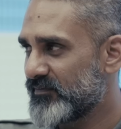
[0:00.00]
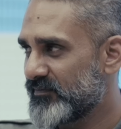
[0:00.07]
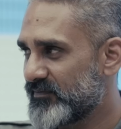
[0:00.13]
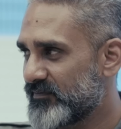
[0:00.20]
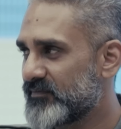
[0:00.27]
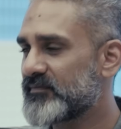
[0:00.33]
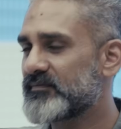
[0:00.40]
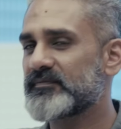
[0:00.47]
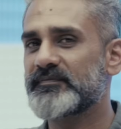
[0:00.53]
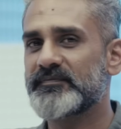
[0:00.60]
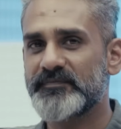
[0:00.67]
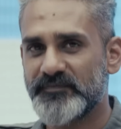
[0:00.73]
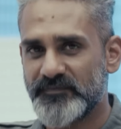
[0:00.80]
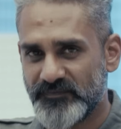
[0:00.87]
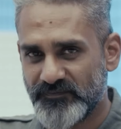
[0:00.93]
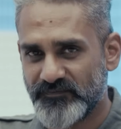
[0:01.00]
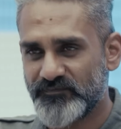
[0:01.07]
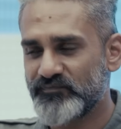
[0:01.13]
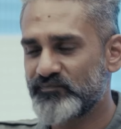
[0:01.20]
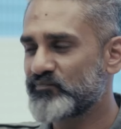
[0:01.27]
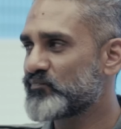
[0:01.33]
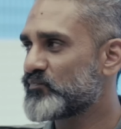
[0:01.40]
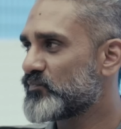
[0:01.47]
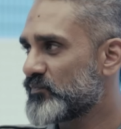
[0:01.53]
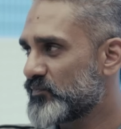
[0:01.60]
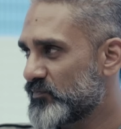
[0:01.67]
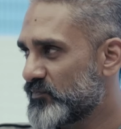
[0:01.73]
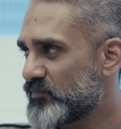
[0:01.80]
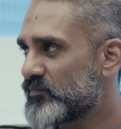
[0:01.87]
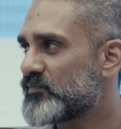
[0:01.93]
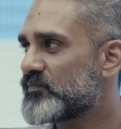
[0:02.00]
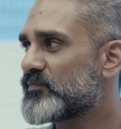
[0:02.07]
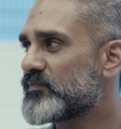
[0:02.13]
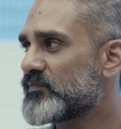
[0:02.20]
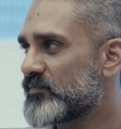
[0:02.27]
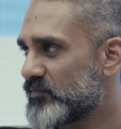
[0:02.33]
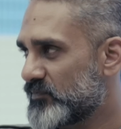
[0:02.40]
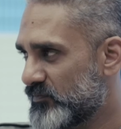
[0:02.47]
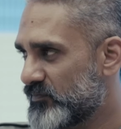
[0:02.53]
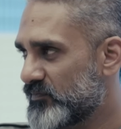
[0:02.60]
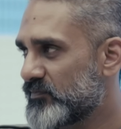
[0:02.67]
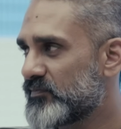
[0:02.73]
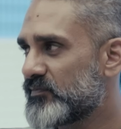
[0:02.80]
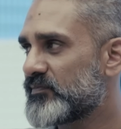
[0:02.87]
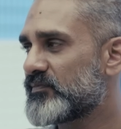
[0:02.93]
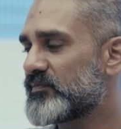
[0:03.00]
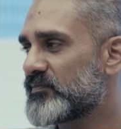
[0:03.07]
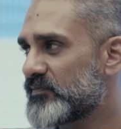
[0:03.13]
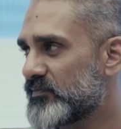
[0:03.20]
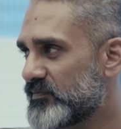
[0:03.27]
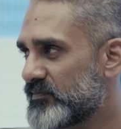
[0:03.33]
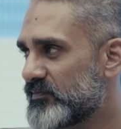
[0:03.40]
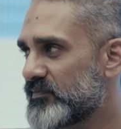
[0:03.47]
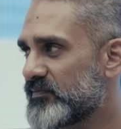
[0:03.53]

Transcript: than before, presumably considering E20 fuels and everything.